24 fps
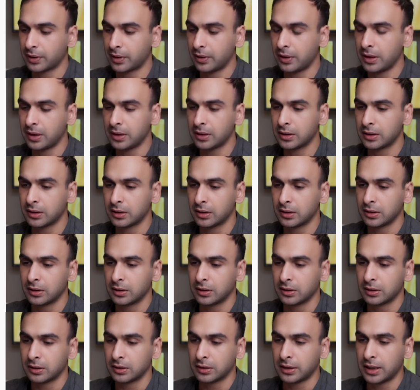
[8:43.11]
All right.
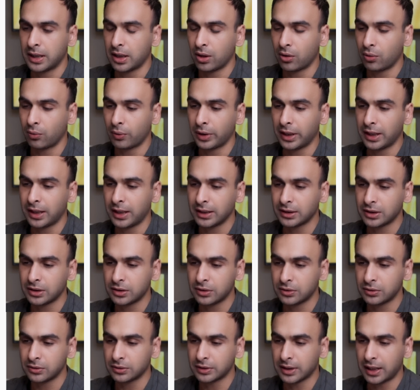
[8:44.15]
Now, what I like to
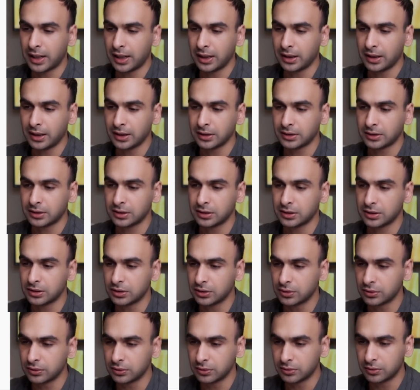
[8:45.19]
do is I like to
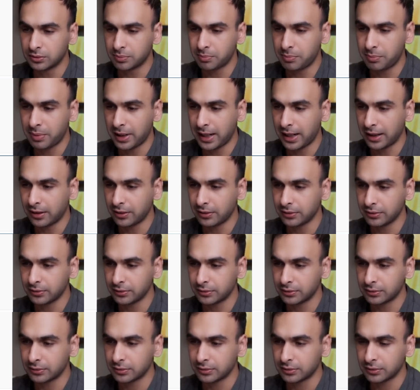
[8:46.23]
use
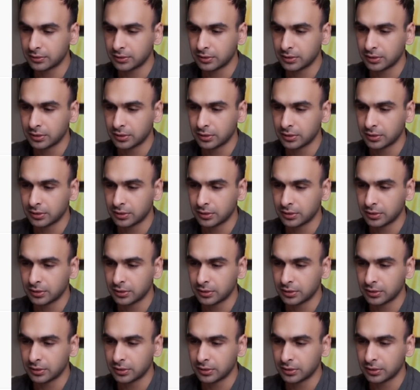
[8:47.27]
banners.